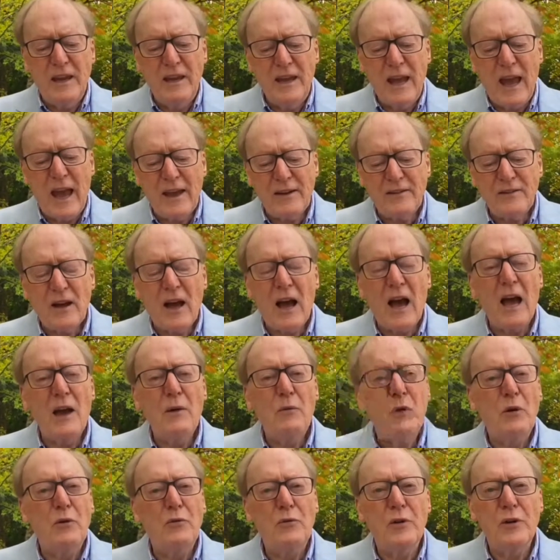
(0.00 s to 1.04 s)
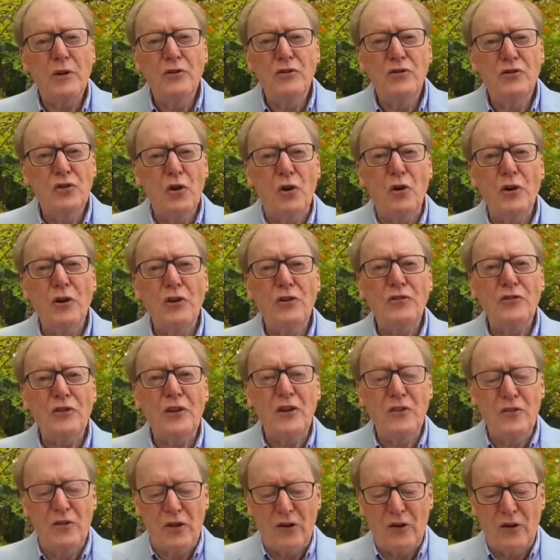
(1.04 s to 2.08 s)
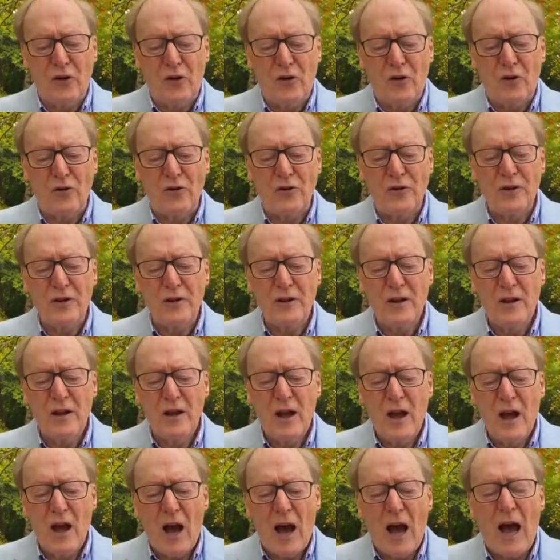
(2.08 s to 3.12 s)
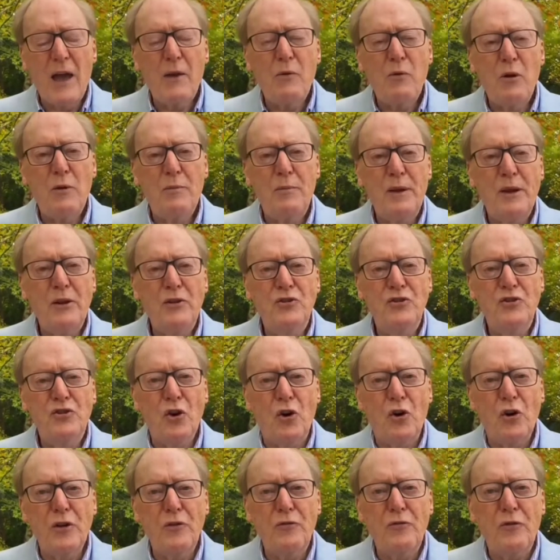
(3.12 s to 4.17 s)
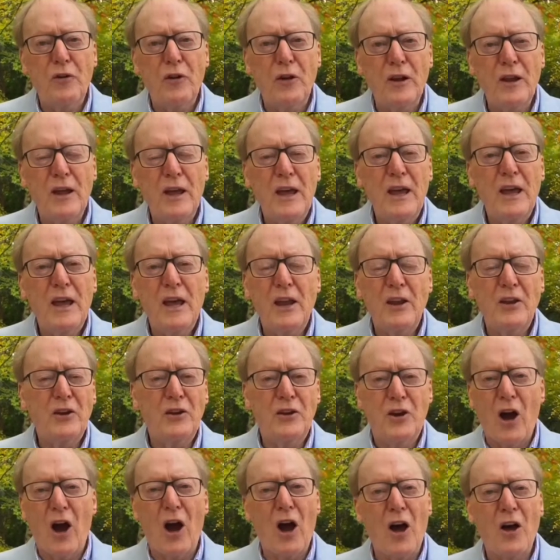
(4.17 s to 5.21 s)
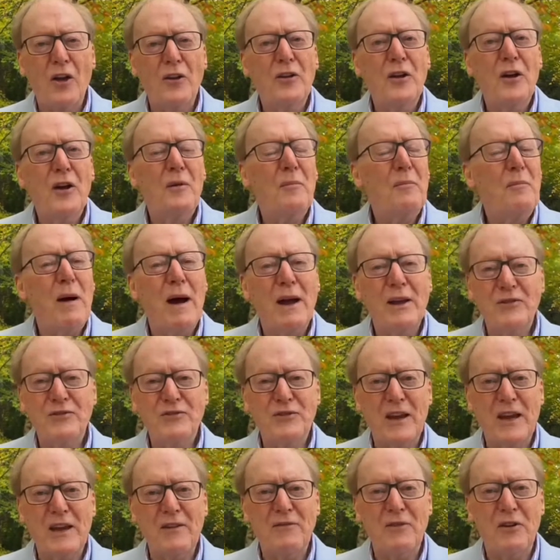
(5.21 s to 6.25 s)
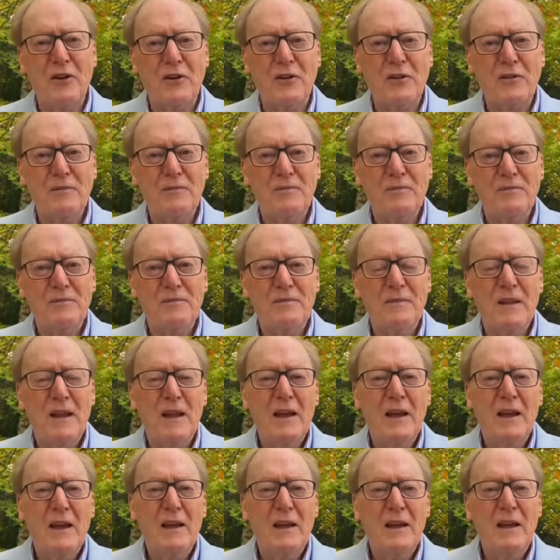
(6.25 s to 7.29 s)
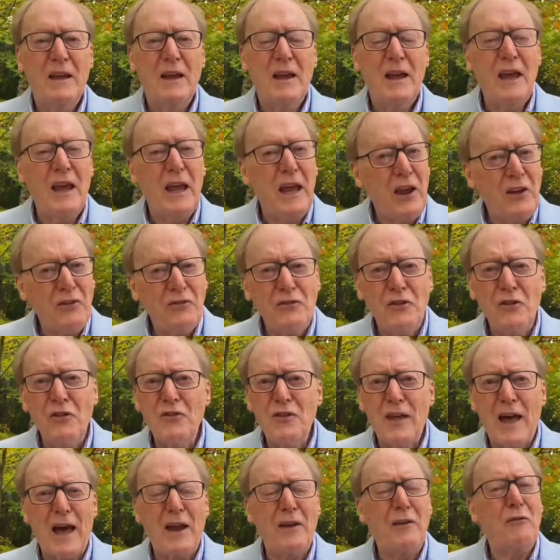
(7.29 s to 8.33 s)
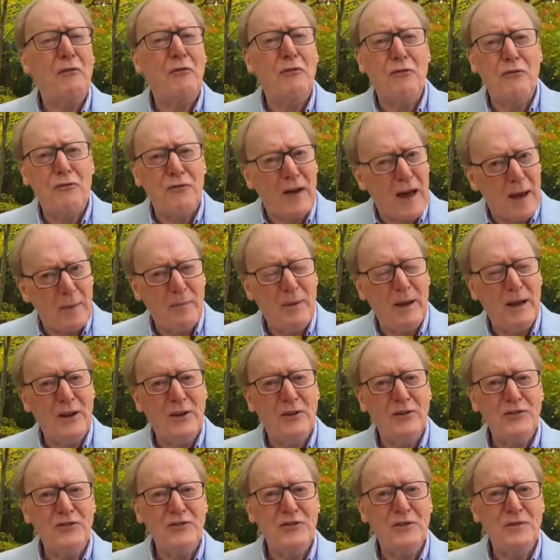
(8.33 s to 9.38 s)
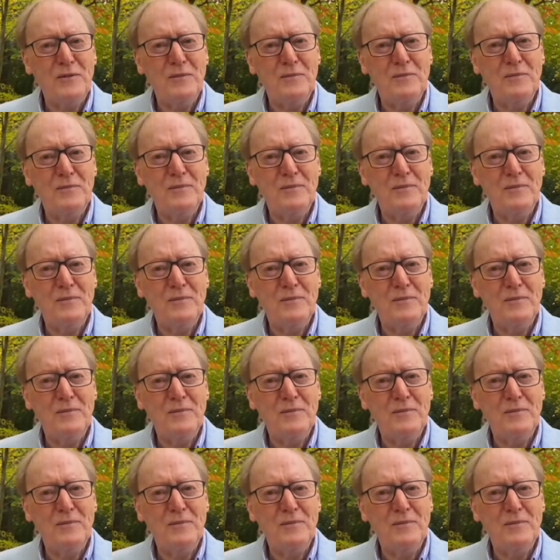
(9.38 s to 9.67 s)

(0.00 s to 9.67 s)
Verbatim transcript: Yet I will rejoice in the Lord. I will be joyful in God my Saviour. Isn't that fabulous?